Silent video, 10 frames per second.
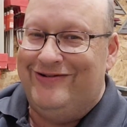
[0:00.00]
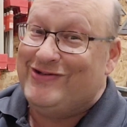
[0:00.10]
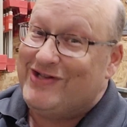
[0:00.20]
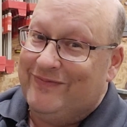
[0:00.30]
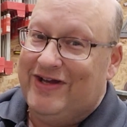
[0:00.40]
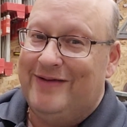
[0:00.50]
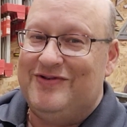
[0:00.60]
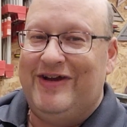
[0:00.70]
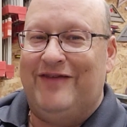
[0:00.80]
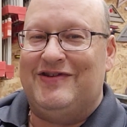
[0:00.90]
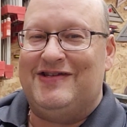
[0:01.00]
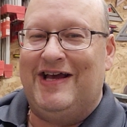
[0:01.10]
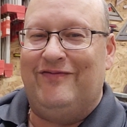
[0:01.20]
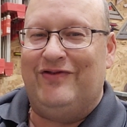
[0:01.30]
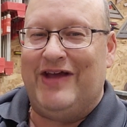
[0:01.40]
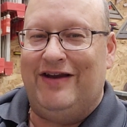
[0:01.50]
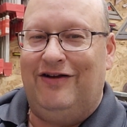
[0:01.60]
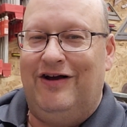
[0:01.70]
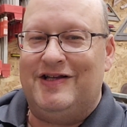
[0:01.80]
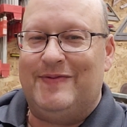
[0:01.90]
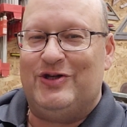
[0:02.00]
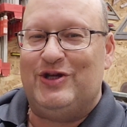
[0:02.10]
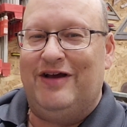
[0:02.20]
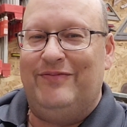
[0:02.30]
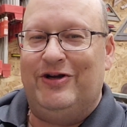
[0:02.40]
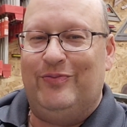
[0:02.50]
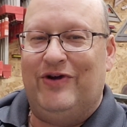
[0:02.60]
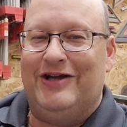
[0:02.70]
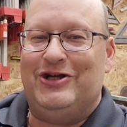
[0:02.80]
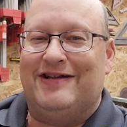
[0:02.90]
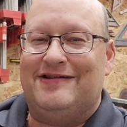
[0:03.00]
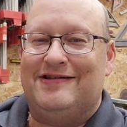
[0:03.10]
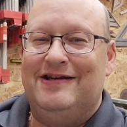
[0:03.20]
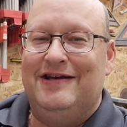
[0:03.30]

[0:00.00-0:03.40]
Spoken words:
Sometimes we have to sand for that long, especially on bigger projects.